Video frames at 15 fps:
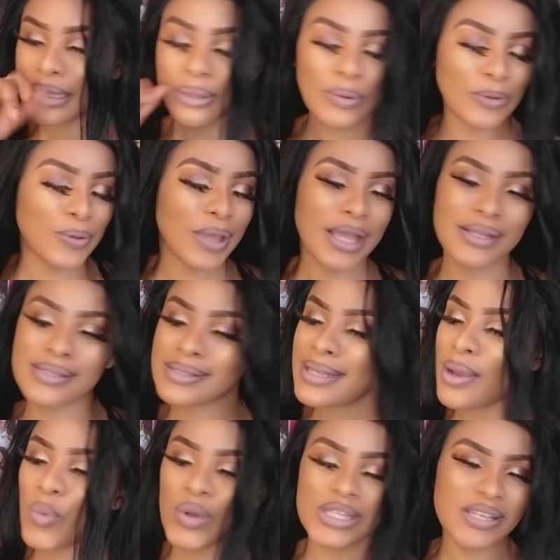You can
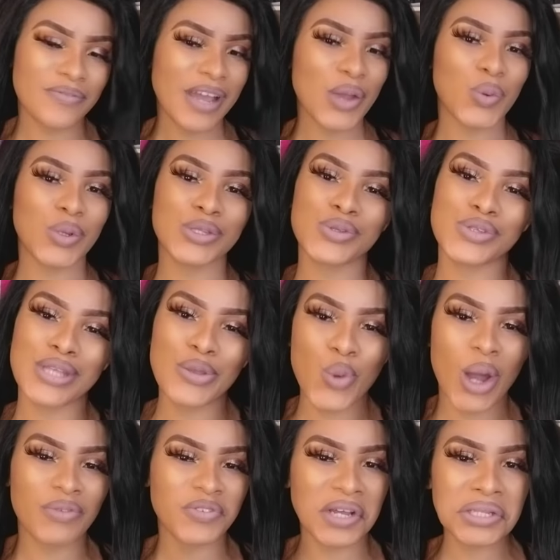say whatever you want to say. You
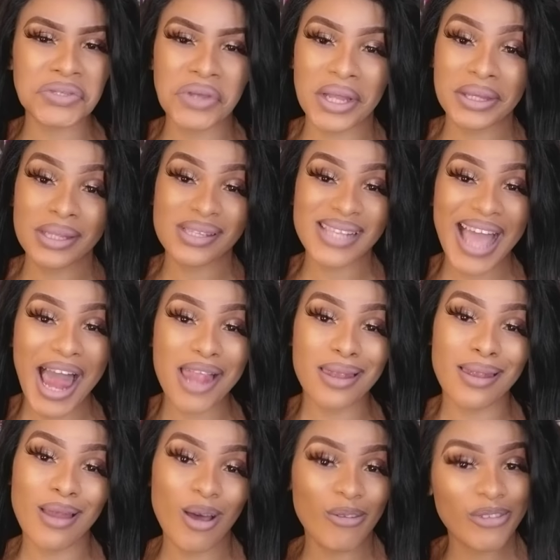are fat, you are this. I
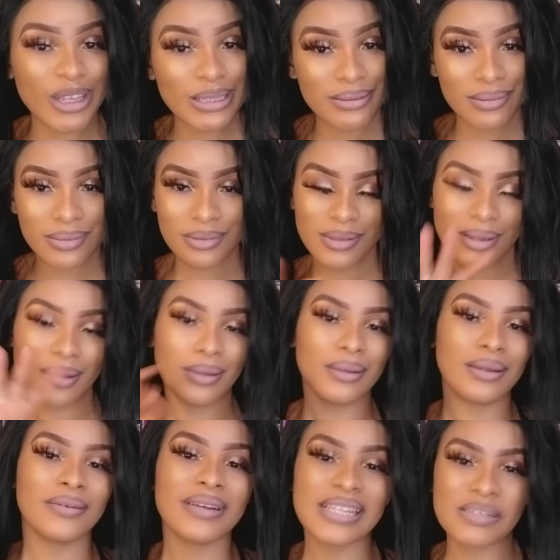love it.
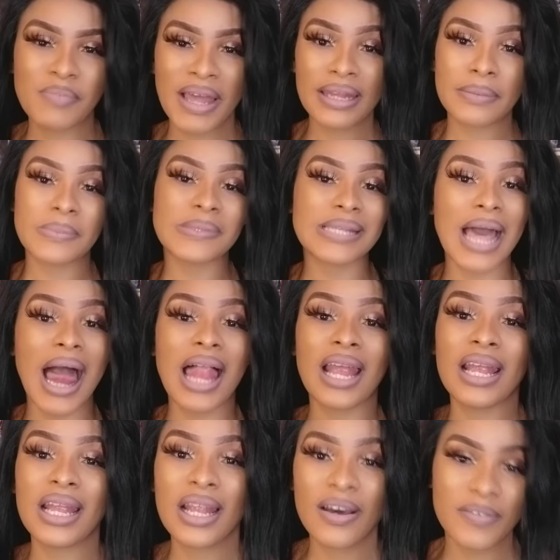Read my lips. I
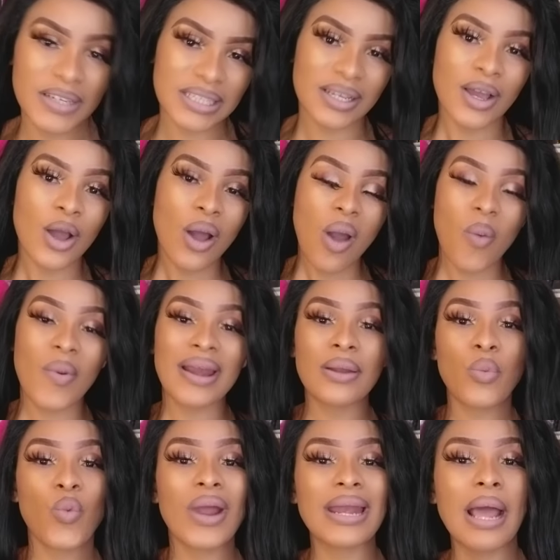love it.
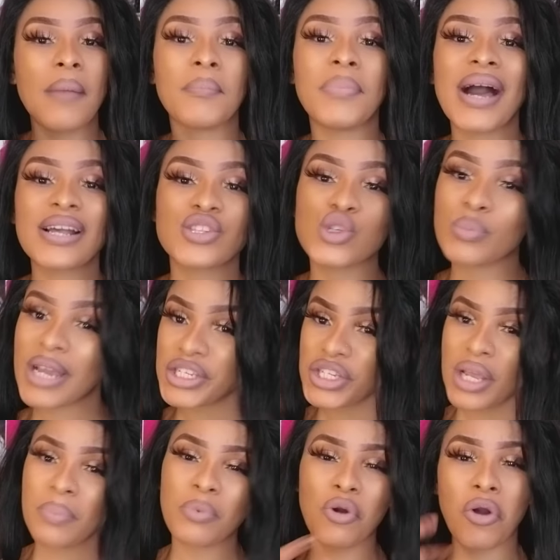When I'm back to my
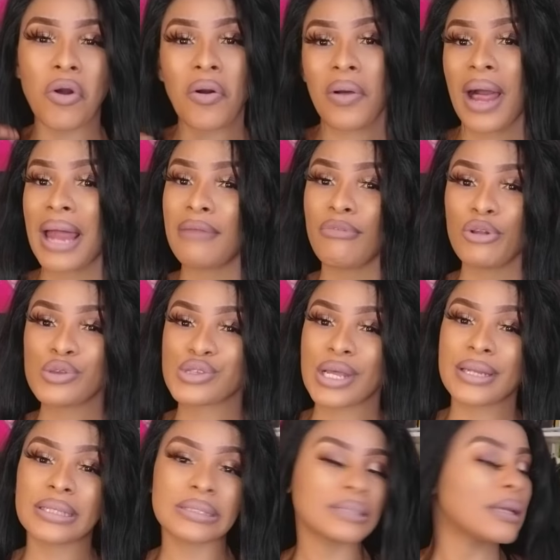shape or I lose
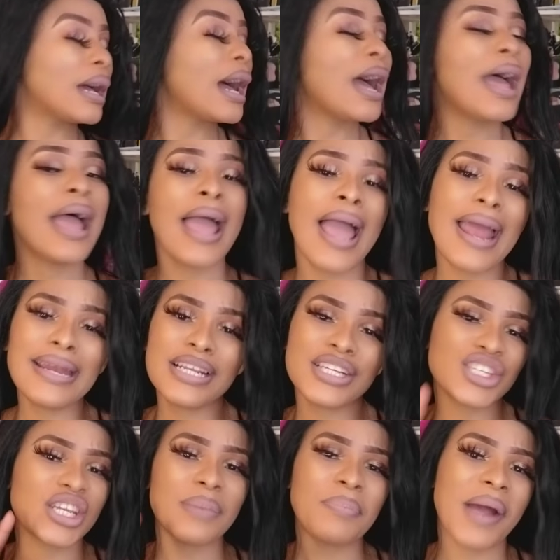anything, any
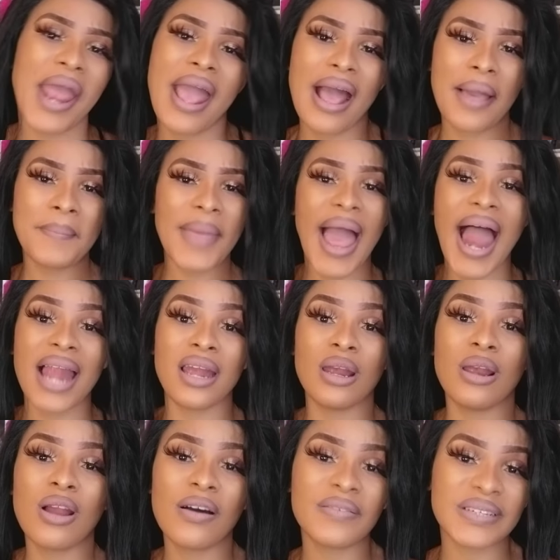shape I am, I
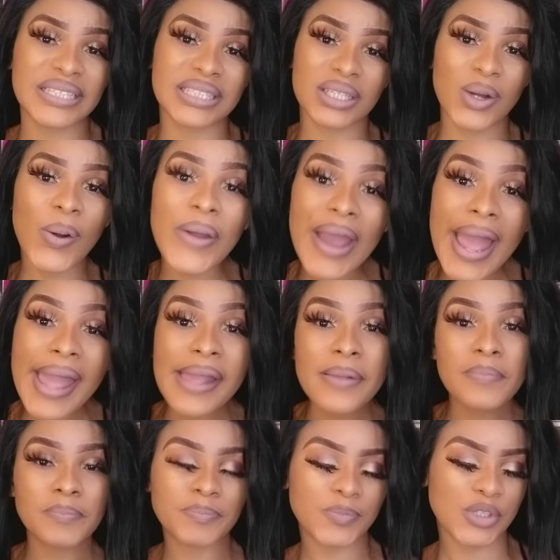love it.
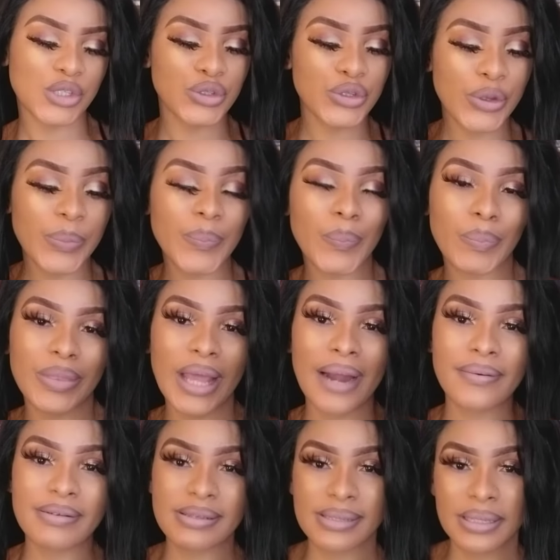Okay, so
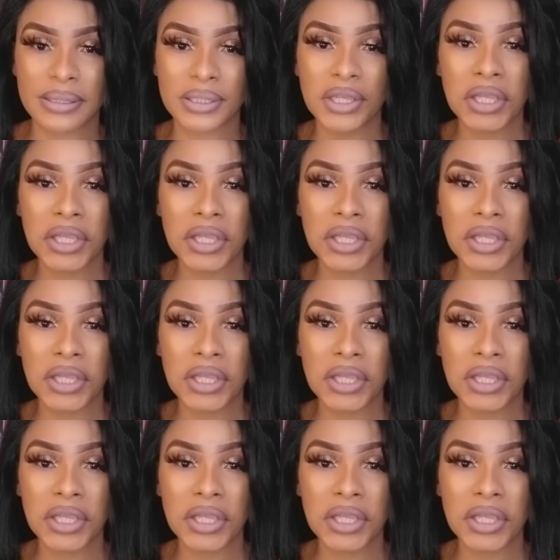that is it.